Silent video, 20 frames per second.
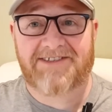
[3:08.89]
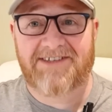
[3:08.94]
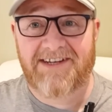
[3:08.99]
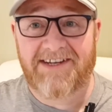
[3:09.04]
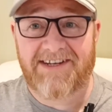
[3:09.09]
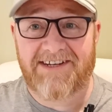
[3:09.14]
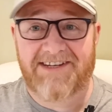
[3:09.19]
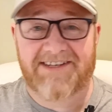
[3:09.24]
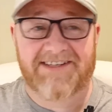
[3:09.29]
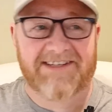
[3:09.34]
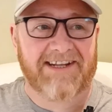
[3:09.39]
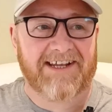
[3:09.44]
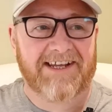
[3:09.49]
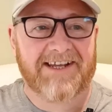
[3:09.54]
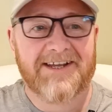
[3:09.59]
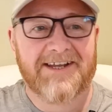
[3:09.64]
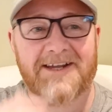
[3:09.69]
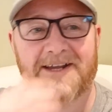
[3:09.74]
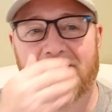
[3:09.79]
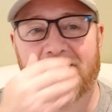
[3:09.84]
Seriously.
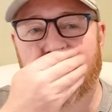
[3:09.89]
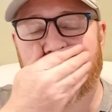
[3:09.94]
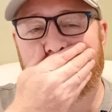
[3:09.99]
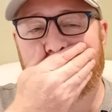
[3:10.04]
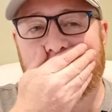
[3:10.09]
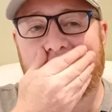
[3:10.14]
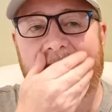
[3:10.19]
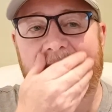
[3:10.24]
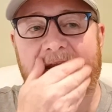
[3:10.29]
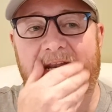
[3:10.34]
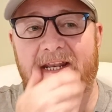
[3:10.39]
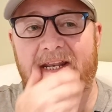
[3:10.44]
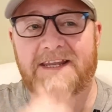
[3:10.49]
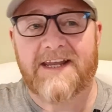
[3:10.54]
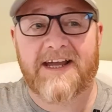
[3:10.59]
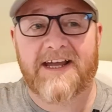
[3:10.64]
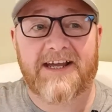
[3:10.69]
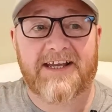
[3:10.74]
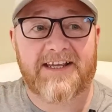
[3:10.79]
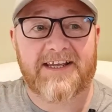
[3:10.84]
And
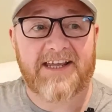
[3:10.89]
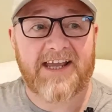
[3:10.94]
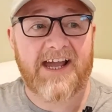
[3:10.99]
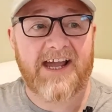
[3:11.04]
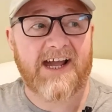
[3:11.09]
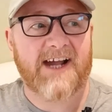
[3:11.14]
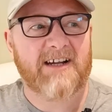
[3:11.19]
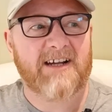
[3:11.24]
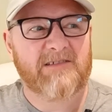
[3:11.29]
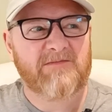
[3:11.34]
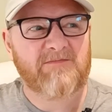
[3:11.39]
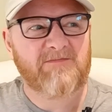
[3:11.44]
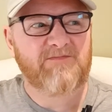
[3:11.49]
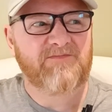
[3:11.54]
yeah.